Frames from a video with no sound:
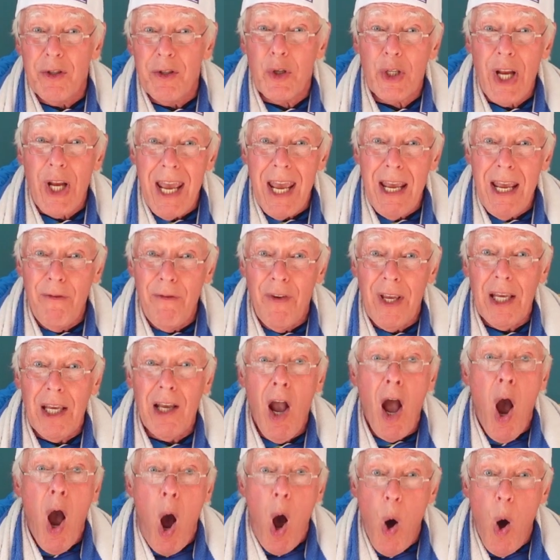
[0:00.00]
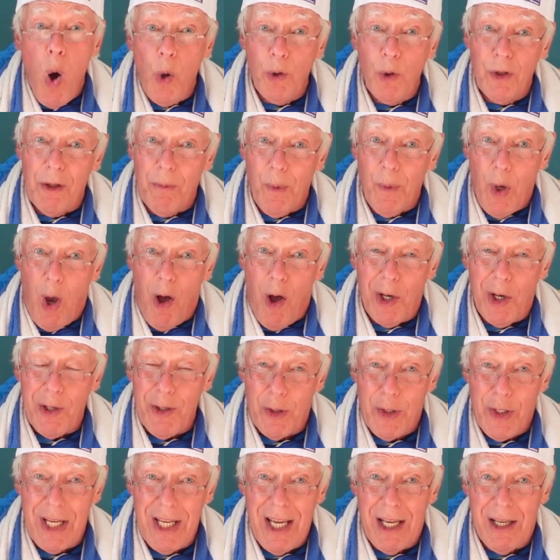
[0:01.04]
saving Oldham
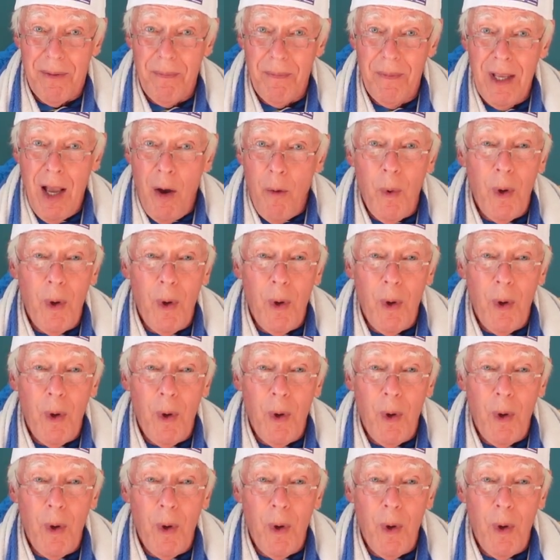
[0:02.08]
Coliseum,